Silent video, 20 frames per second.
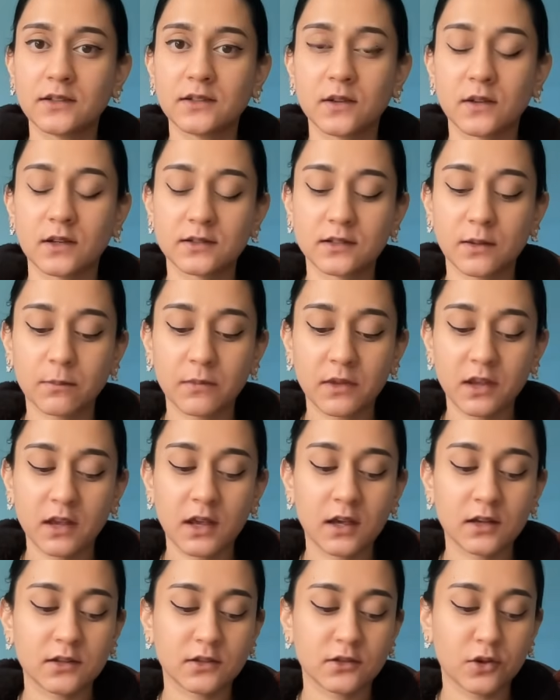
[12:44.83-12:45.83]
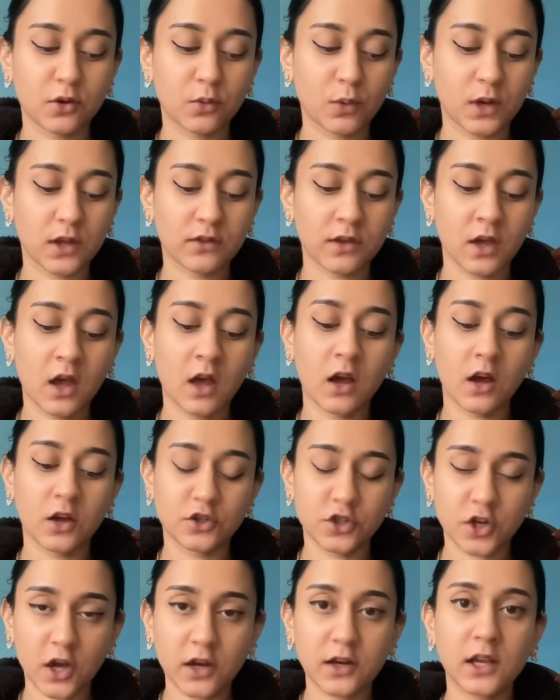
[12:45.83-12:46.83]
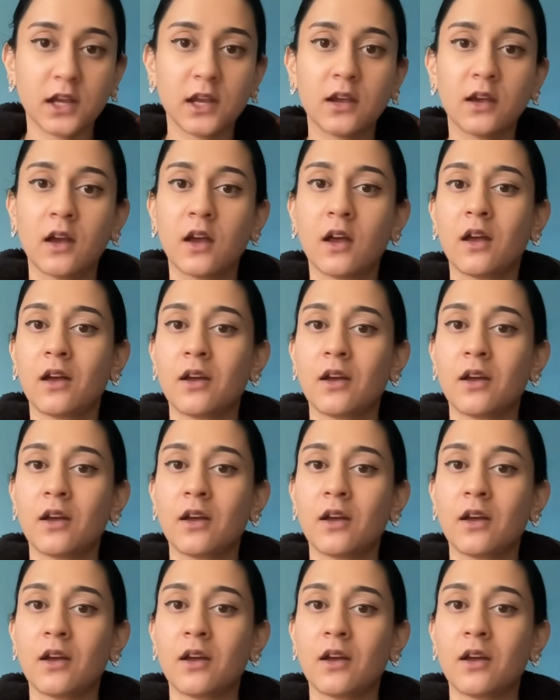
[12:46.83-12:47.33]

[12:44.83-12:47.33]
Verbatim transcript: So there's something here to do with a journey